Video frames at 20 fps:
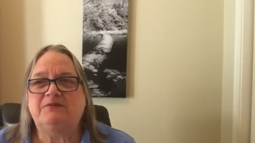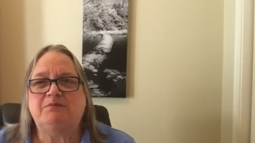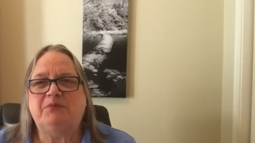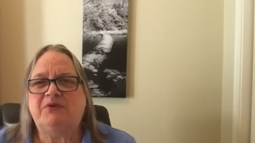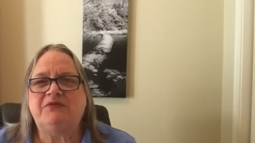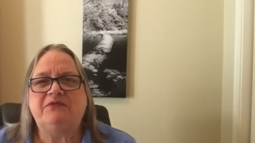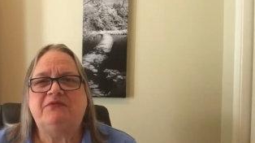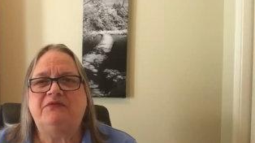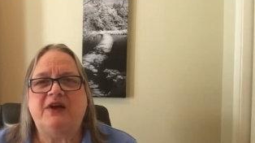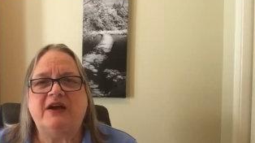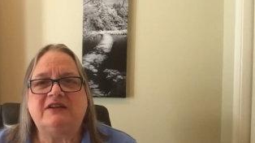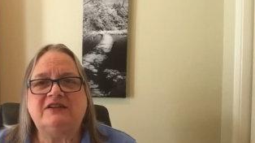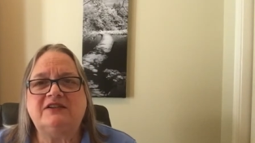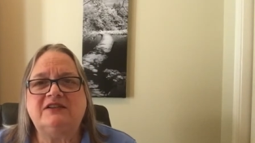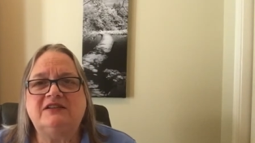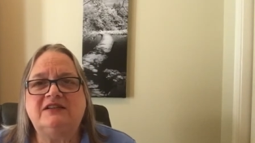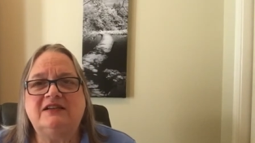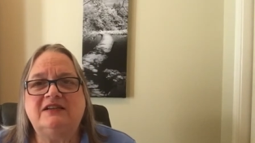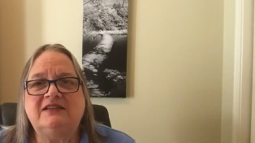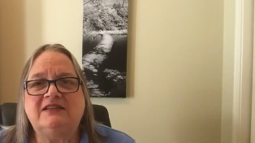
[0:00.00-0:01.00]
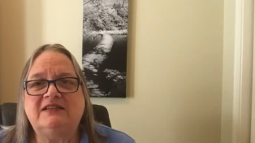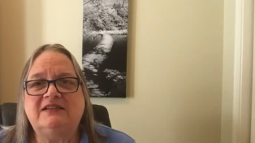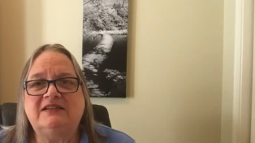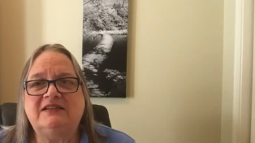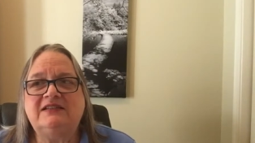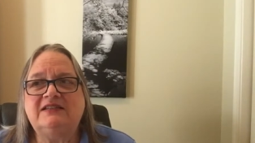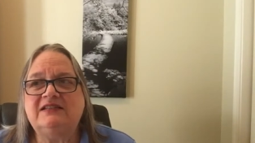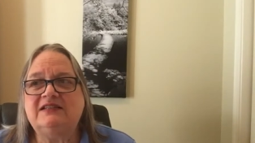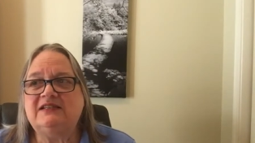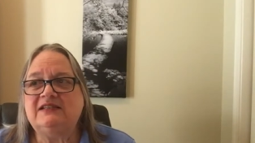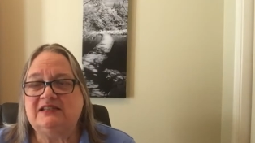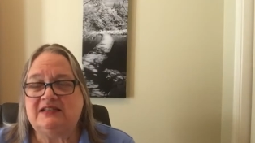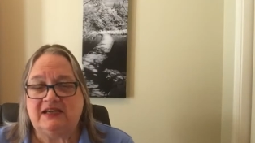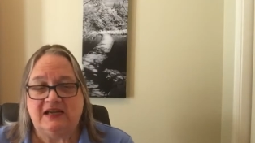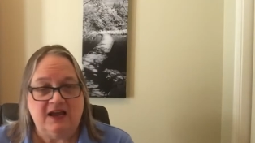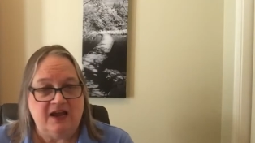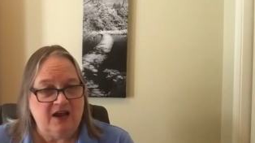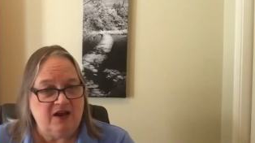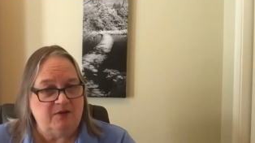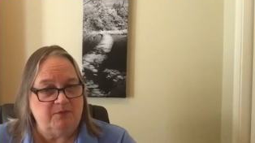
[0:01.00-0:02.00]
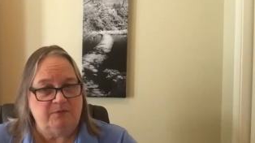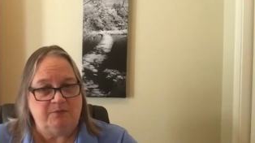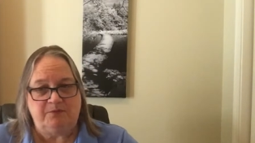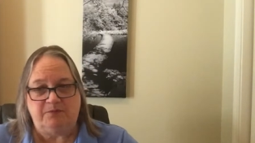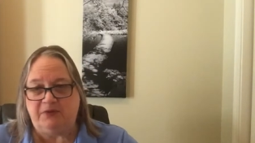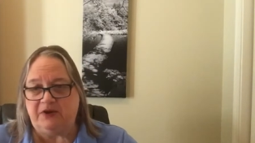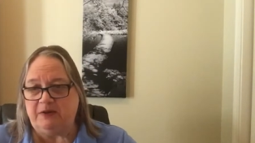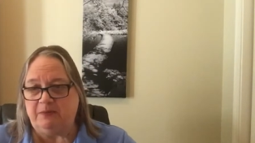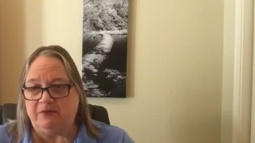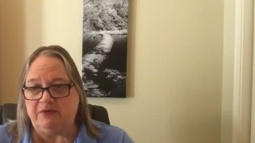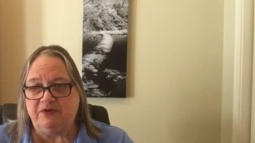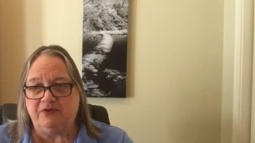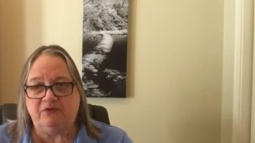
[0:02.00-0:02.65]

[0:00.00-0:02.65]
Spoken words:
Perfection doesn't exist. People